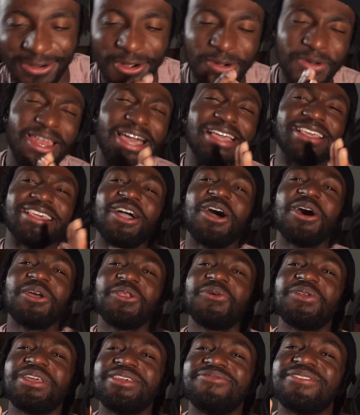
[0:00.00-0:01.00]
bro, like, y'all
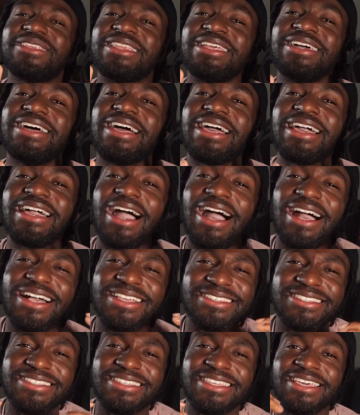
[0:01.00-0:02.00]
don't even.
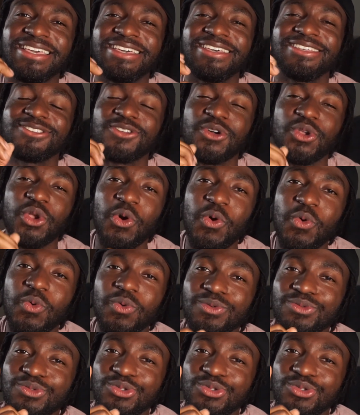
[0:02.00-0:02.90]
So